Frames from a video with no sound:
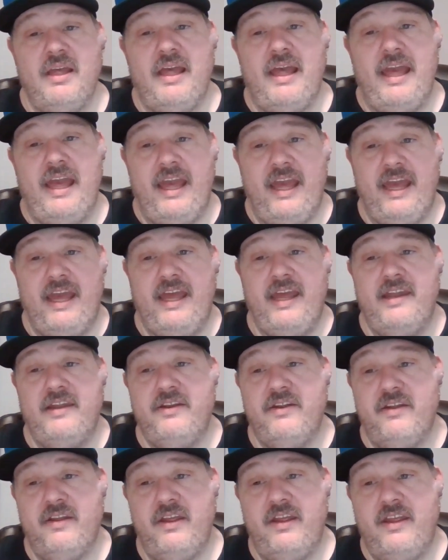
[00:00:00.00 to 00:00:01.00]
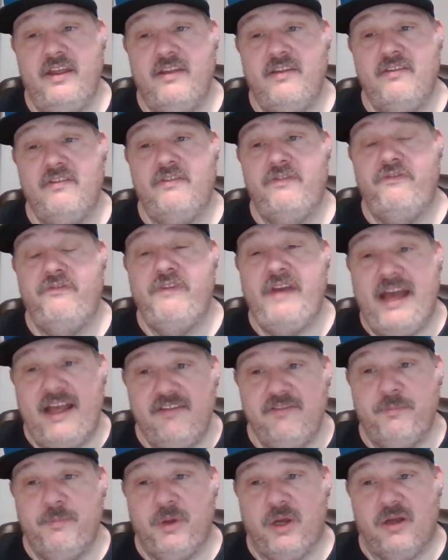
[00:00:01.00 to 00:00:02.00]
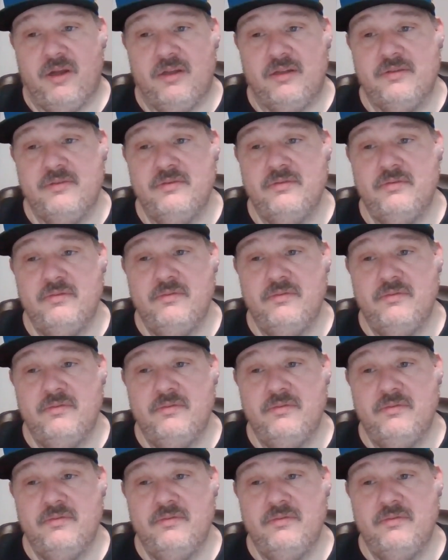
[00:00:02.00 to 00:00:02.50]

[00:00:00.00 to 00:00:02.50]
And his fastball